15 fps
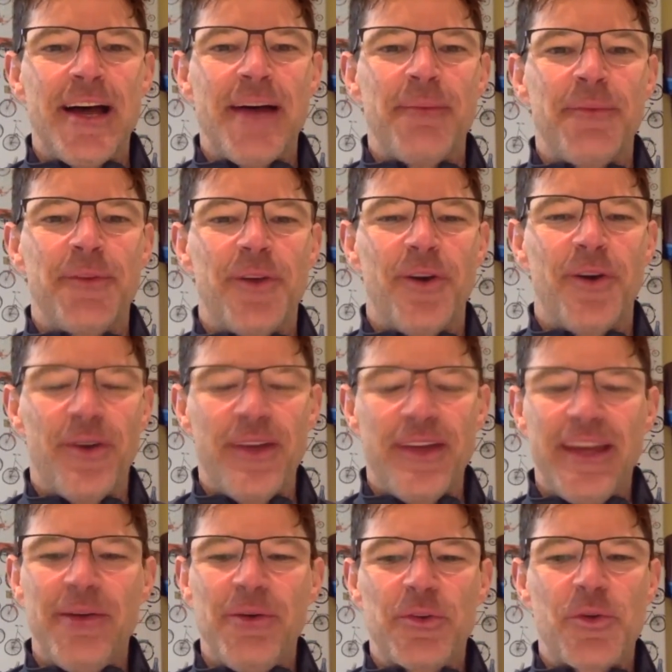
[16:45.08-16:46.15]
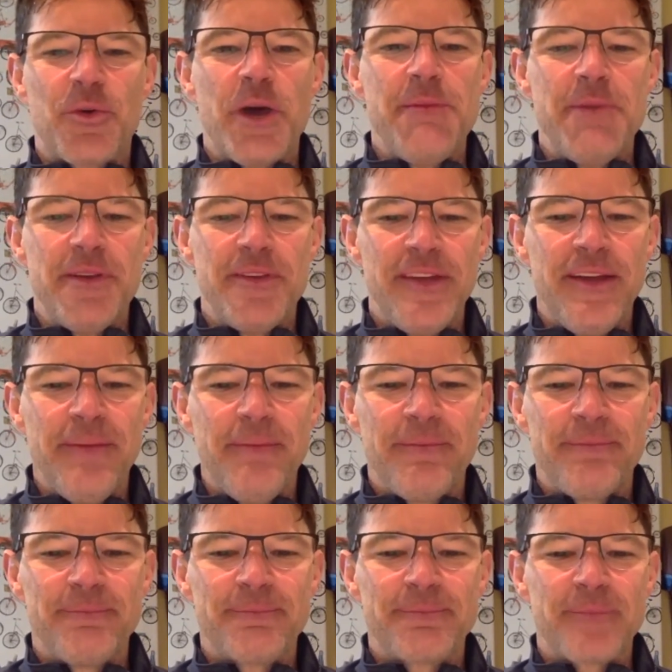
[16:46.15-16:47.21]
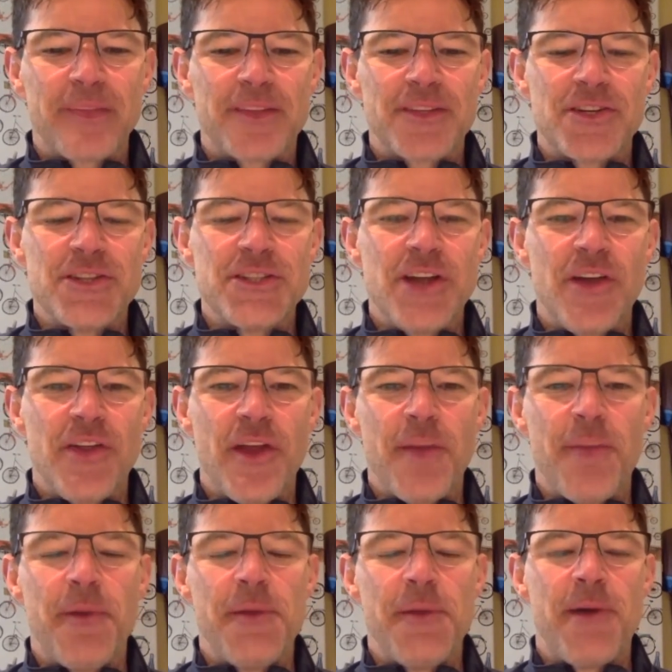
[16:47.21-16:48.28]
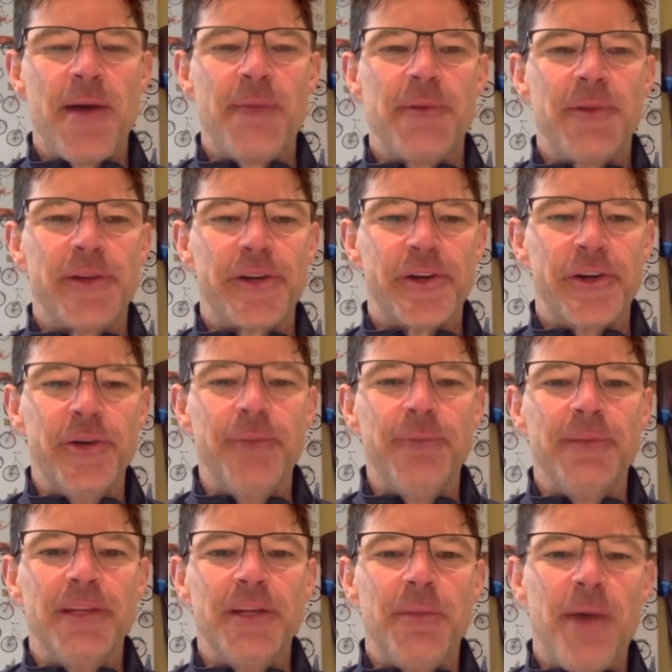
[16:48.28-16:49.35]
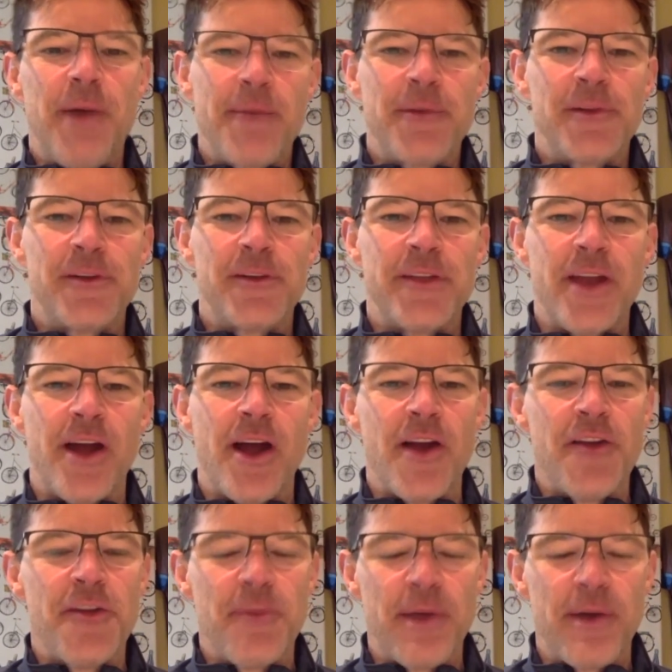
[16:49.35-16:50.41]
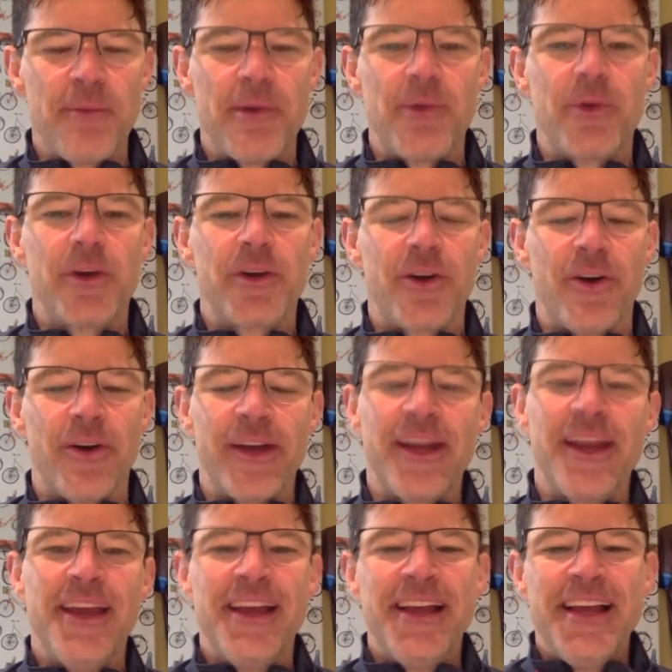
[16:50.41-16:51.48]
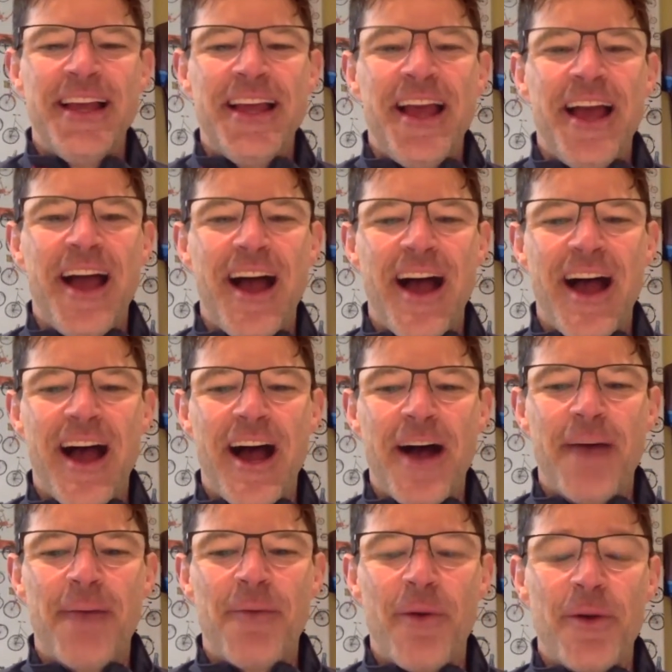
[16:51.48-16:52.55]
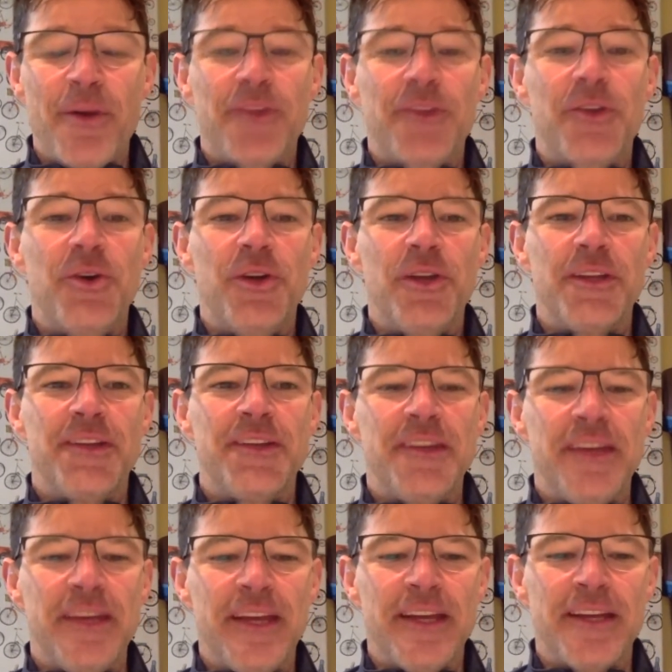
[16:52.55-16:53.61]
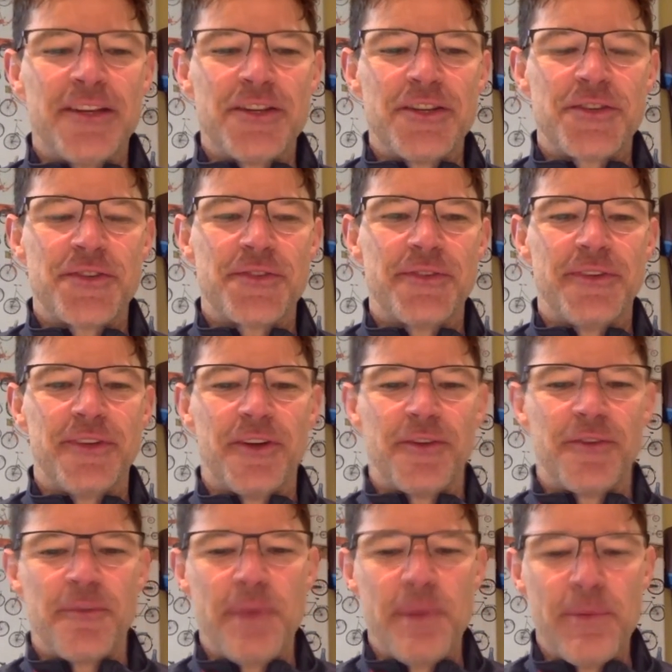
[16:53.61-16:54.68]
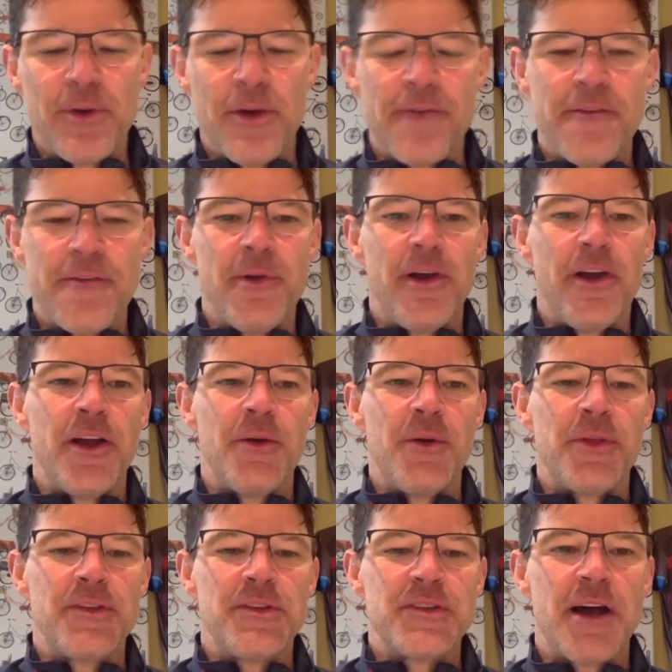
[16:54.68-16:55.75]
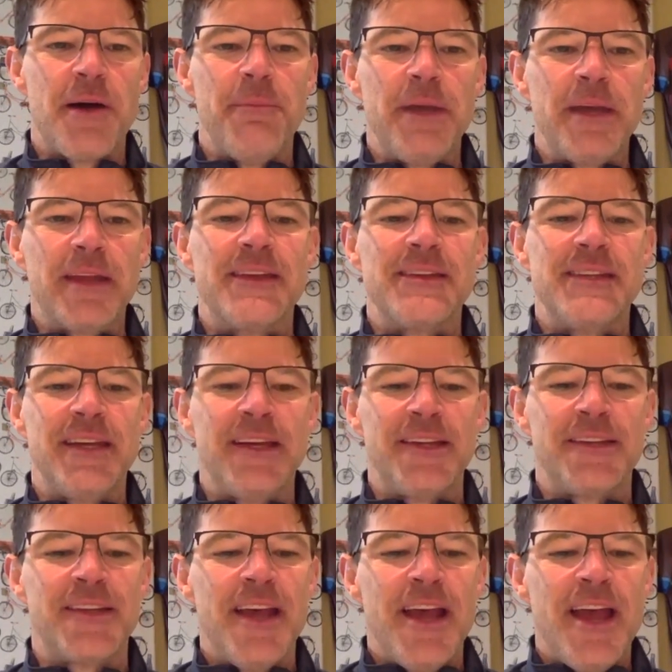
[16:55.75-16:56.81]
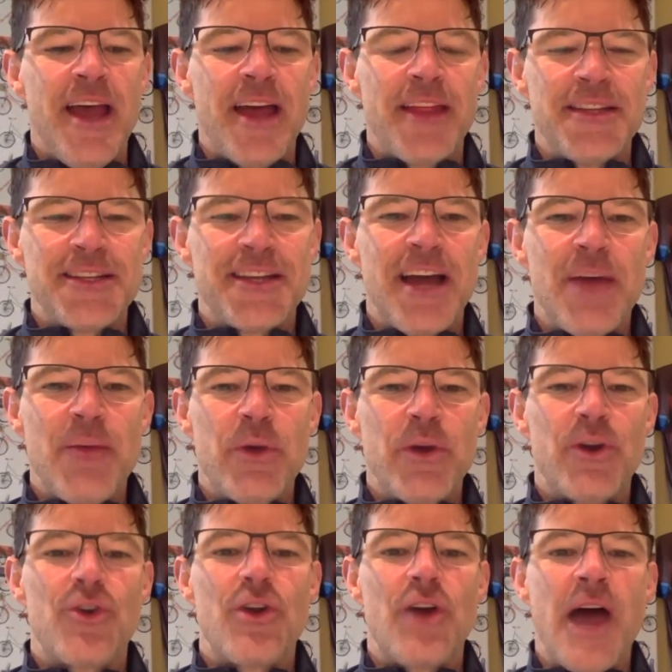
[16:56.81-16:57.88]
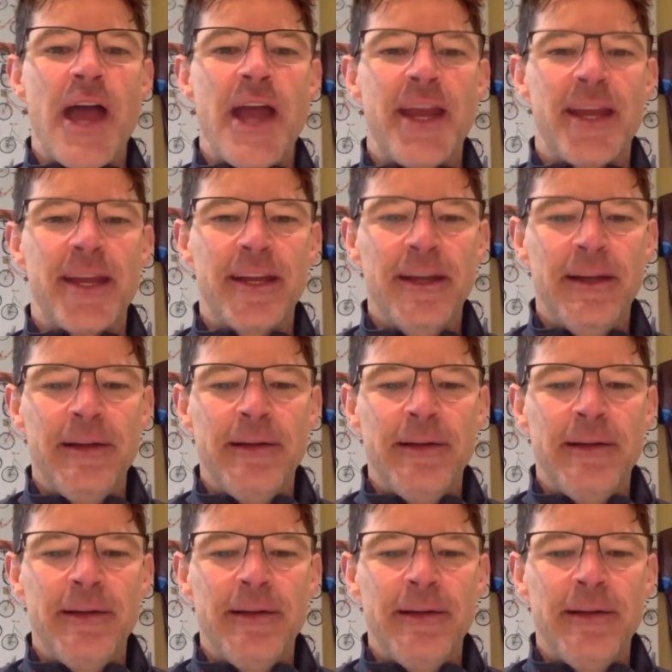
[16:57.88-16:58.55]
So it was quite busy. Turns out they're a pretty popular group, a little popular than ours, but we're growing. What was cool to see, and just for people who aren't familiar with just how big this is, at the time we were riding,